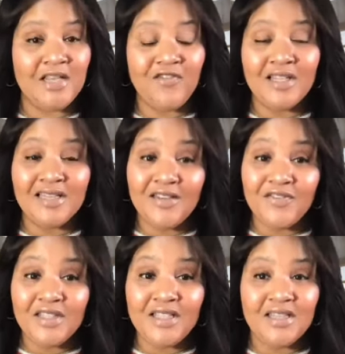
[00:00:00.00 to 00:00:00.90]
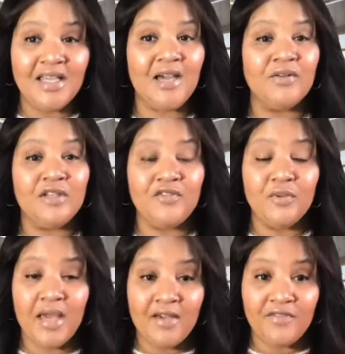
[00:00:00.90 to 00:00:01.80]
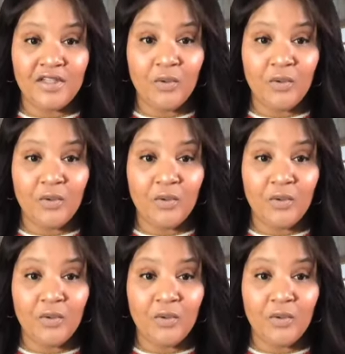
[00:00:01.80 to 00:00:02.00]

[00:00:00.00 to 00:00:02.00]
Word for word: If I left anything out, if you have any